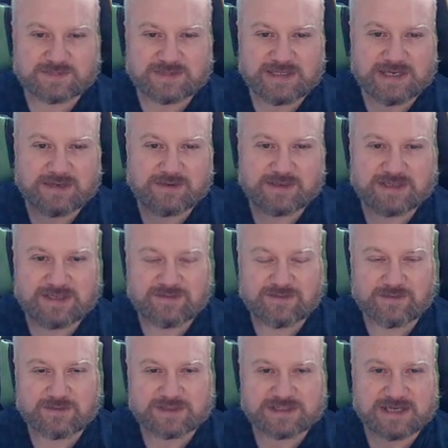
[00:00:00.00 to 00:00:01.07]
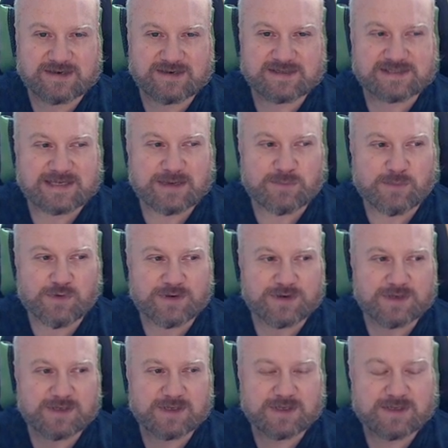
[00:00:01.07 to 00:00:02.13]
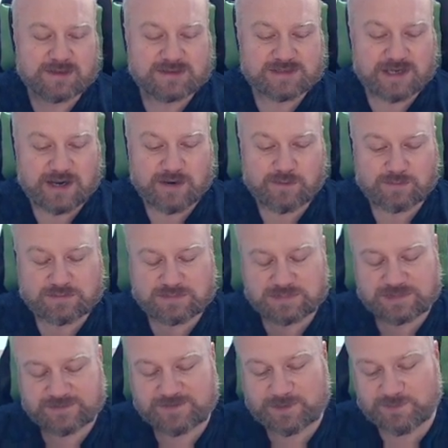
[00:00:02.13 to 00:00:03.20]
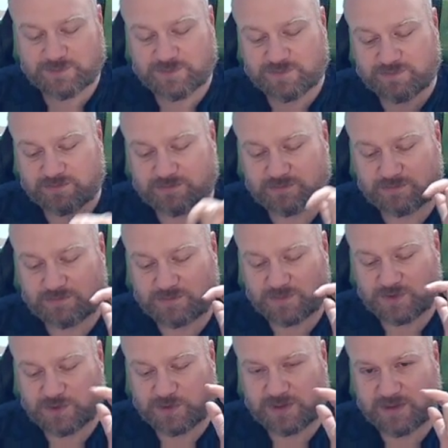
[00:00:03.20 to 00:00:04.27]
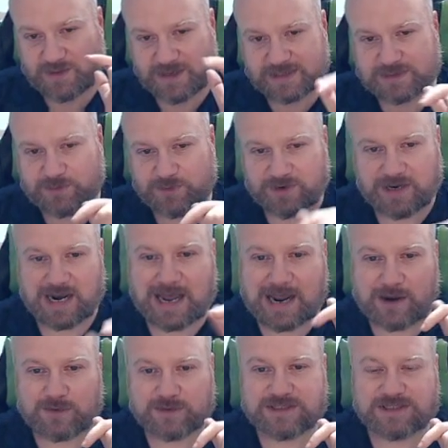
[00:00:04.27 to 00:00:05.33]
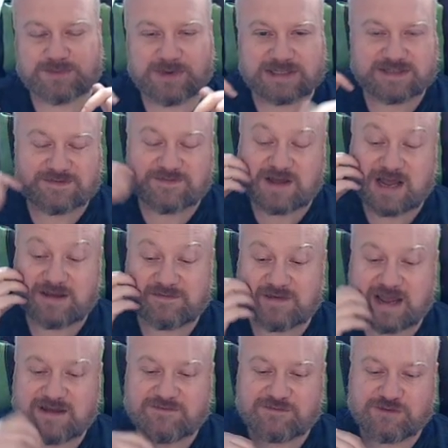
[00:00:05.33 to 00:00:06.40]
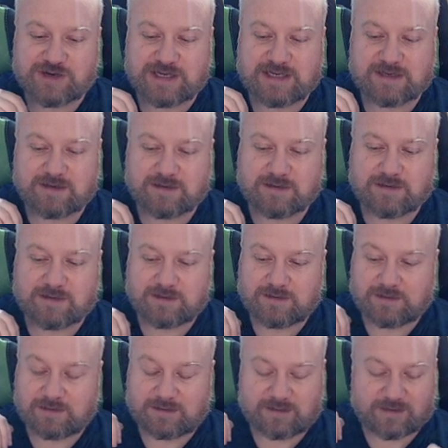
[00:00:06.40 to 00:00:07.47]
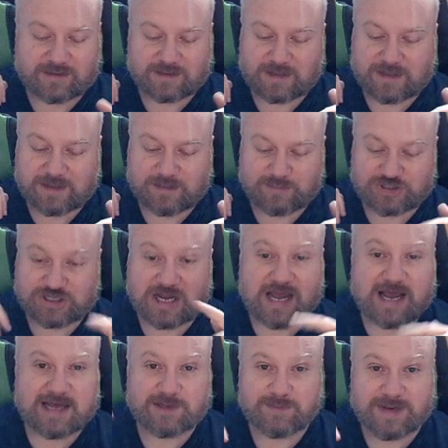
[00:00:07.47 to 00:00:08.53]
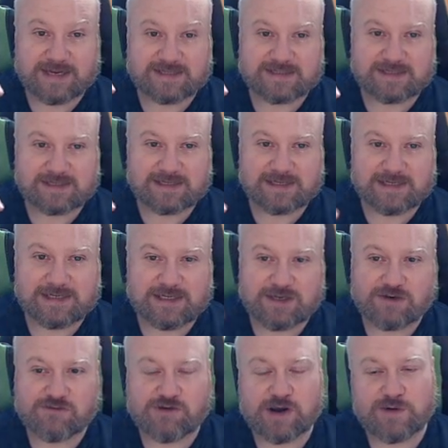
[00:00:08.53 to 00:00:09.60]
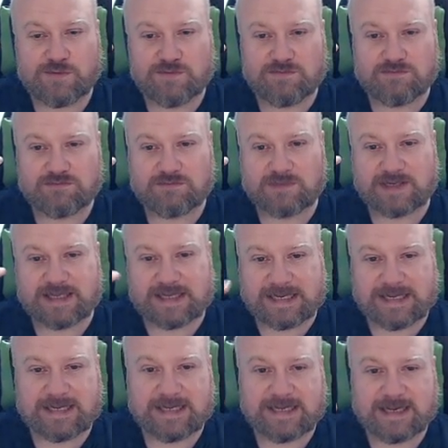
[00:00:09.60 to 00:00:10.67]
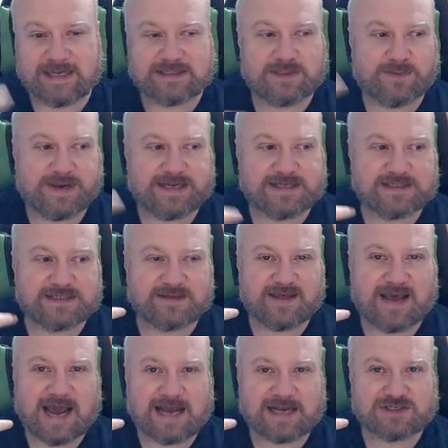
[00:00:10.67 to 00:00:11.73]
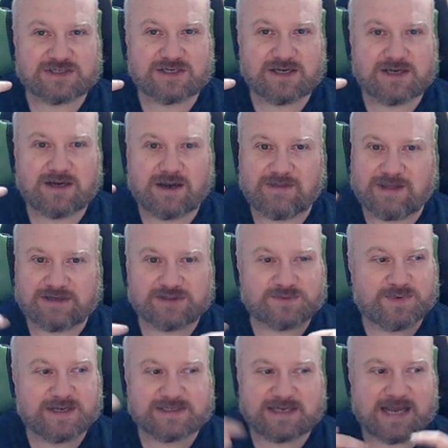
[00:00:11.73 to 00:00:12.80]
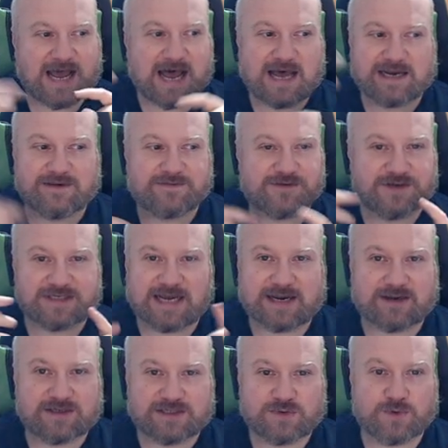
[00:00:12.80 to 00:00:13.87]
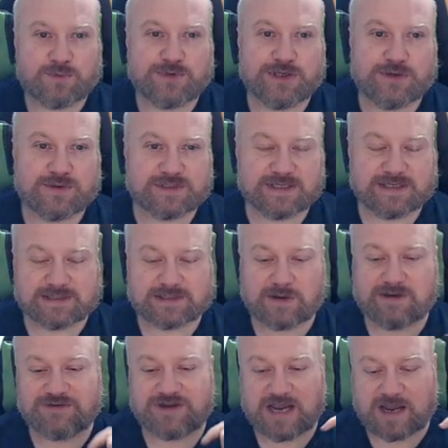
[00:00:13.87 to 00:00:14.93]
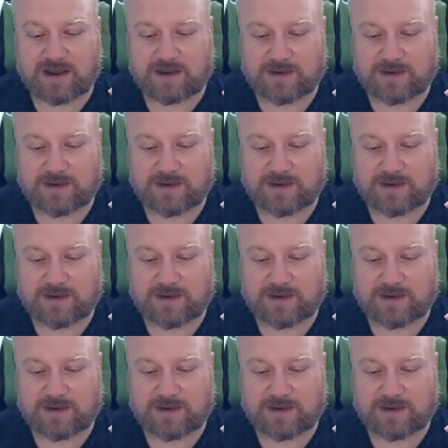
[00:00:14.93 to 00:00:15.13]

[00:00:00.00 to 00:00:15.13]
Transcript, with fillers: you've got to stand at the same point. So if I'm doing this, I'm going to allow to specify for every shard basically your own key as the basis of the hash. That just makes it harder for attackers to abuse it. So every